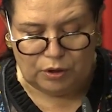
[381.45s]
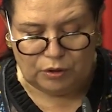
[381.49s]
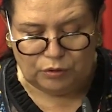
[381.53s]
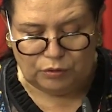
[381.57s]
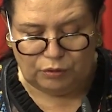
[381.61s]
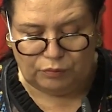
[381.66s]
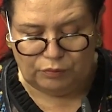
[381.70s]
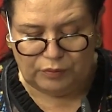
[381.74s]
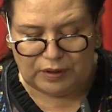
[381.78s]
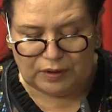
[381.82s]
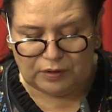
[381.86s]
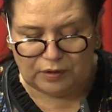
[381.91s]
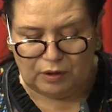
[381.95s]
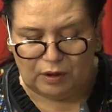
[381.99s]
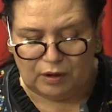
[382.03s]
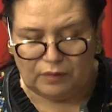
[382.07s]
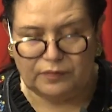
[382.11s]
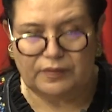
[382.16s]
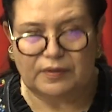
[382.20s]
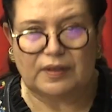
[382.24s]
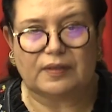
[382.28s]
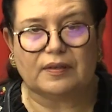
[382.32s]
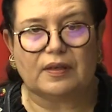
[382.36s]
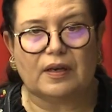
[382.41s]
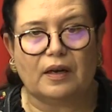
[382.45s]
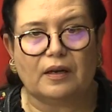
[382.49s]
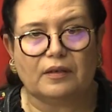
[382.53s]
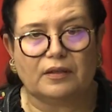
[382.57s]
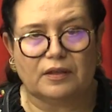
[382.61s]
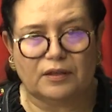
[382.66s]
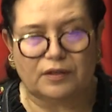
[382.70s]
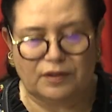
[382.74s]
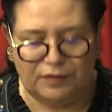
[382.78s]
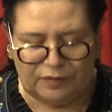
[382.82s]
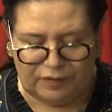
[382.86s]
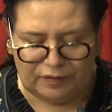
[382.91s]
to resolve this
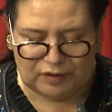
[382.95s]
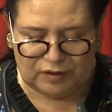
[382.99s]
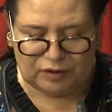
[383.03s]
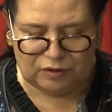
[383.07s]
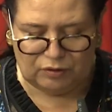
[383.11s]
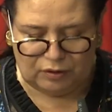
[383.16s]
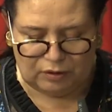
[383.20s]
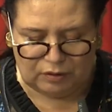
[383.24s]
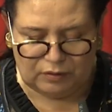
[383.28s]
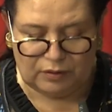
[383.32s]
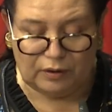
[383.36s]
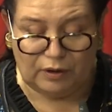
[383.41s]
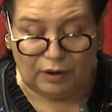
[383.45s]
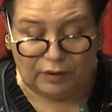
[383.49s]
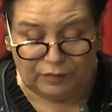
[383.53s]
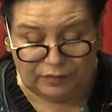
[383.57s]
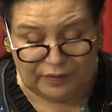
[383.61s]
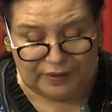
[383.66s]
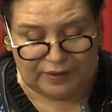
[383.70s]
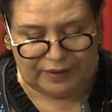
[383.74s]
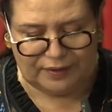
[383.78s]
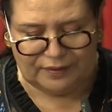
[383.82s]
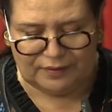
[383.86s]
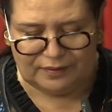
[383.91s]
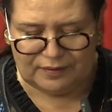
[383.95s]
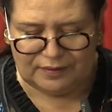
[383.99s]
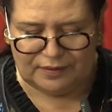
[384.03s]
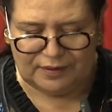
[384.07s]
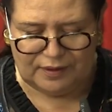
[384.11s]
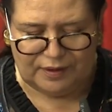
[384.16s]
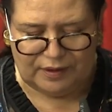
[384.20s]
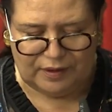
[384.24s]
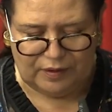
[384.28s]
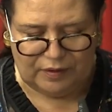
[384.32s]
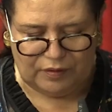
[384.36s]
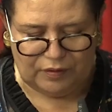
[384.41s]
artificial conflict
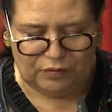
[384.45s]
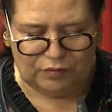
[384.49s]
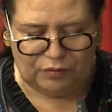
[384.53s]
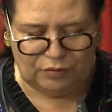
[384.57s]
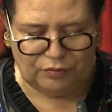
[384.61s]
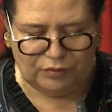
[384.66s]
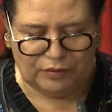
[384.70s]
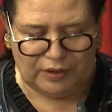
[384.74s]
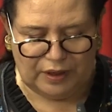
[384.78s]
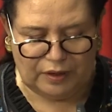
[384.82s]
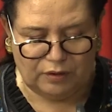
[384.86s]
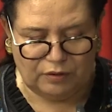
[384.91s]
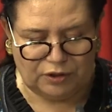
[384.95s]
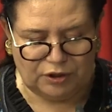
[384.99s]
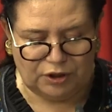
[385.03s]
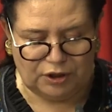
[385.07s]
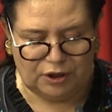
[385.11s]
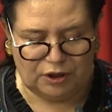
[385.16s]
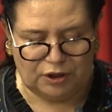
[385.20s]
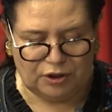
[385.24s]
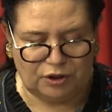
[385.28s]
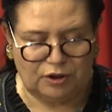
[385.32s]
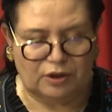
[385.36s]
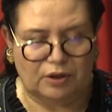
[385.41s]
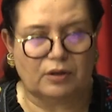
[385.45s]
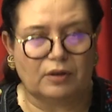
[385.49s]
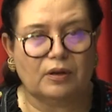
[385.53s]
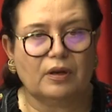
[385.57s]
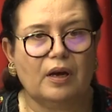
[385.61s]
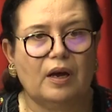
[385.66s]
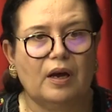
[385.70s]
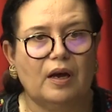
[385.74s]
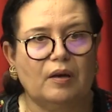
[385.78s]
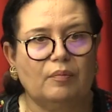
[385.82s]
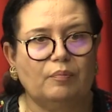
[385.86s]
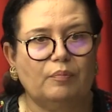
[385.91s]
through negotiation
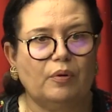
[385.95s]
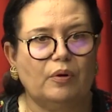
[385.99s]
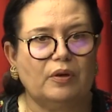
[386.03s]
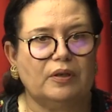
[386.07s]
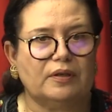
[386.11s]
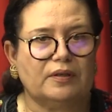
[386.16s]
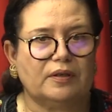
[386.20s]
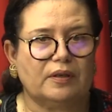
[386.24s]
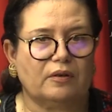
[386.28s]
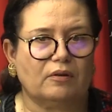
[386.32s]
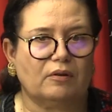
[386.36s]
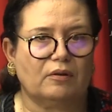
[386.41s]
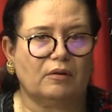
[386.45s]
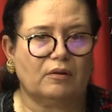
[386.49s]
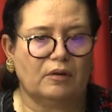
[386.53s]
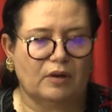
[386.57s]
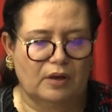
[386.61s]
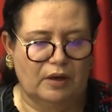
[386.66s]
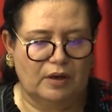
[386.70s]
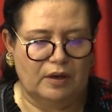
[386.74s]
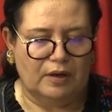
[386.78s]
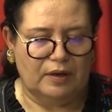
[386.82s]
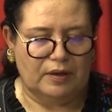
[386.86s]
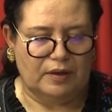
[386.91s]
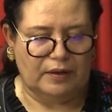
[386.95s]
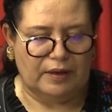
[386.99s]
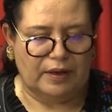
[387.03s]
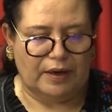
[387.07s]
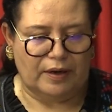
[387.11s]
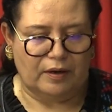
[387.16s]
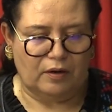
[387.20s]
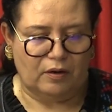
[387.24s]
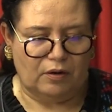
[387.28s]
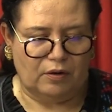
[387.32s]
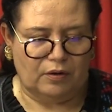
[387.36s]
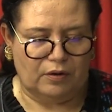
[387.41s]
and political
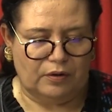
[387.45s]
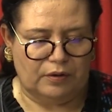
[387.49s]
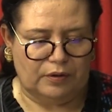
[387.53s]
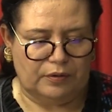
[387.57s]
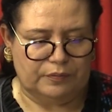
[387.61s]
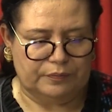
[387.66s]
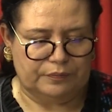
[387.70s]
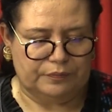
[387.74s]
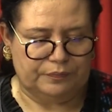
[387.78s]
dialogue.